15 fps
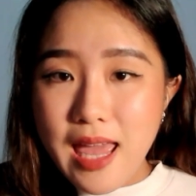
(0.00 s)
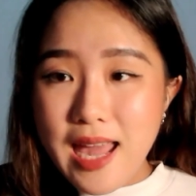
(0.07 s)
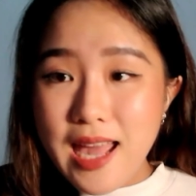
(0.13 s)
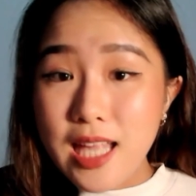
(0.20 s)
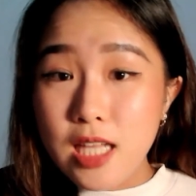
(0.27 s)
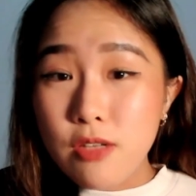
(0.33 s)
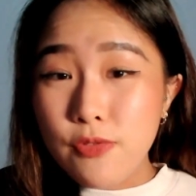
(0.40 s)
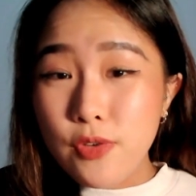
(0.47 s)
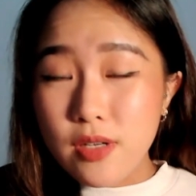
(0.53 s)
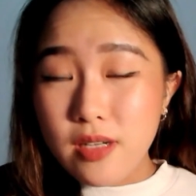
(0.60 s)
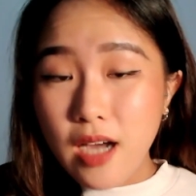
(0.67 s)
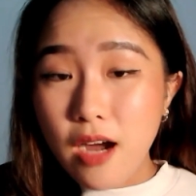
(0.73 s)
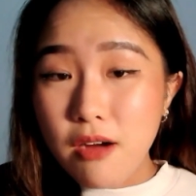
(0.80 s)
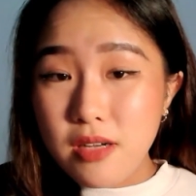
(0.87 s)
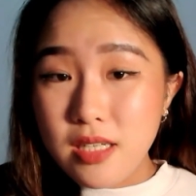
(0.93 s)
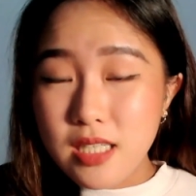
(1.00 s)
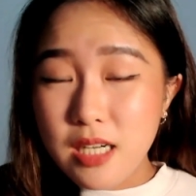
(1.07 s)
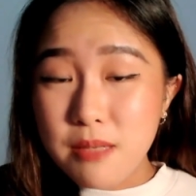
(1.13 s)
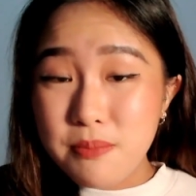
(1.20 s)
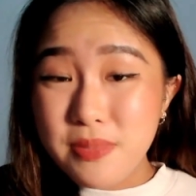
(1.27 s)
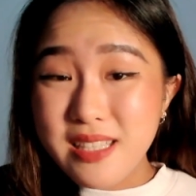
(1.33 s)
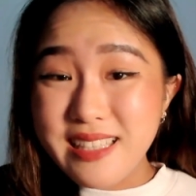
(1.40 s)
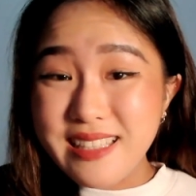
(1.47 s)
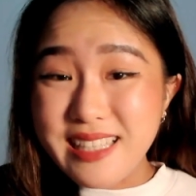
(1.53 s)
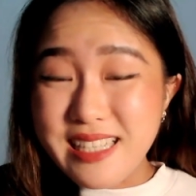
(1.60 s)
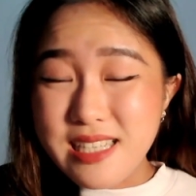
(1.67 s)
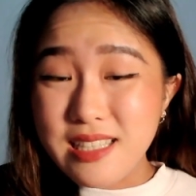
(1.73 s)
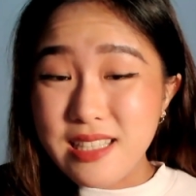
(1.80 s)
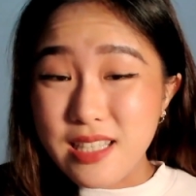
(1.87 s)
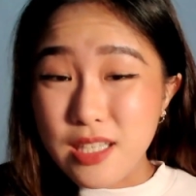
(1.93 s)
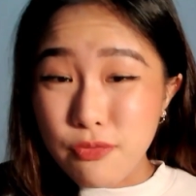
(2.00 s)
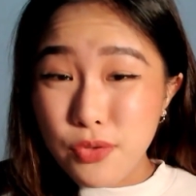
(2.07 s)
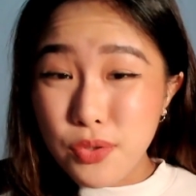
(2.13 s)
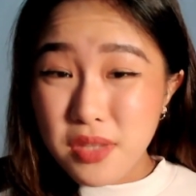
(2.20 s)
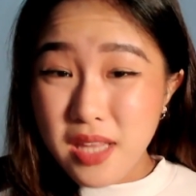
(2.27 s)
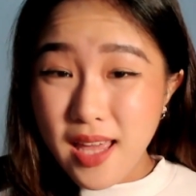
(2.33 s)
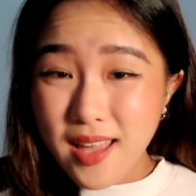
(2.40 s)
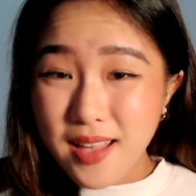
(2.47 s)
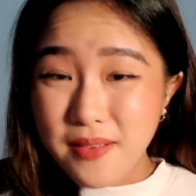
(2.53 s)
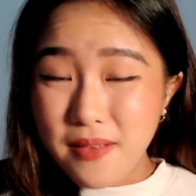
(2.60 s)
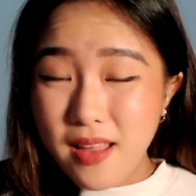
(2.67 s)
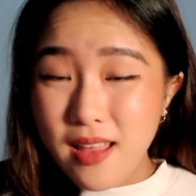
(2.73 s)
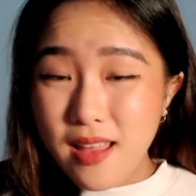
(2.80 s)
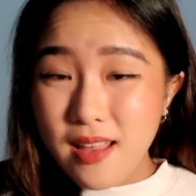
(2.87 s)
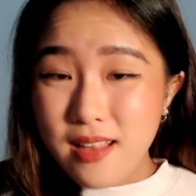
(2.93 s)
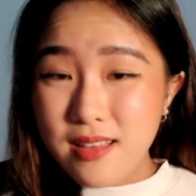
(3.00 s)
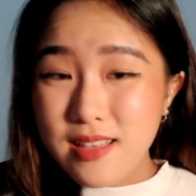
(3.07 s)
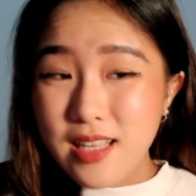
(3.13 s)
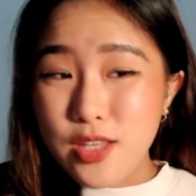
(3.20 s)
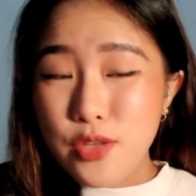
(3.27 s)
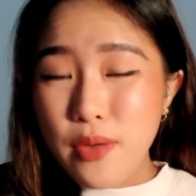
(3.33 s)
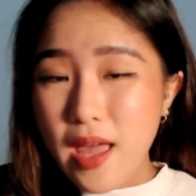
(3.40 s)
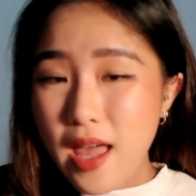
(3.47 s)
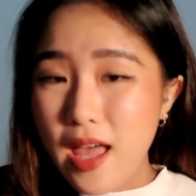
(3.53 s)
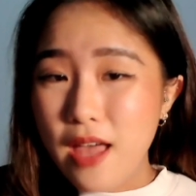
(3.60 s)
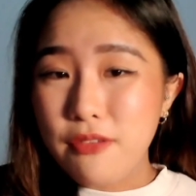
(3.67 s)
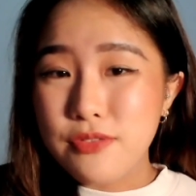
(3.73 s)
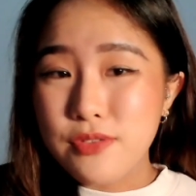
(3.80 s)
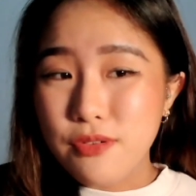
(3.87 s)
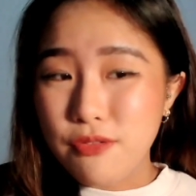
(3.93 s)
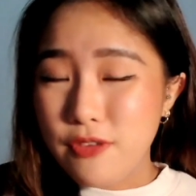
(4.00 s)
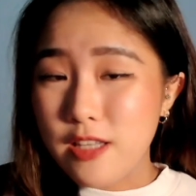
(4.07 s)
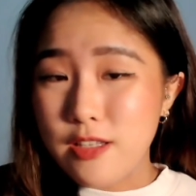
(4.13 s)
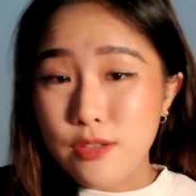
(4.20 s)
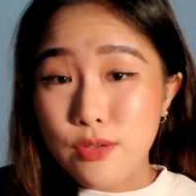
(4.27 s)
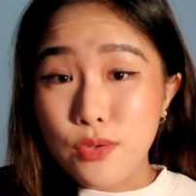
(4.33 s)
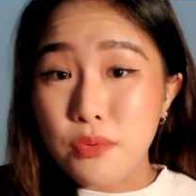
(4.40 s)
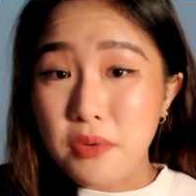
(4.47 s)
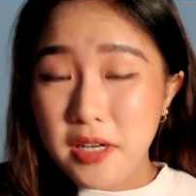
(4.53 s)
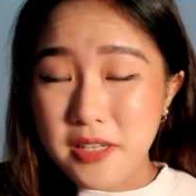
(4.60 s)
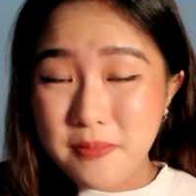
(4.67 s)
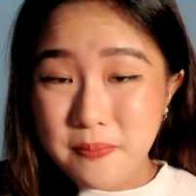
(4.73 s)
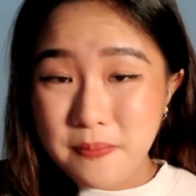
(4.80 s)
And if your current company doesn't give you that, then you have to find a new one.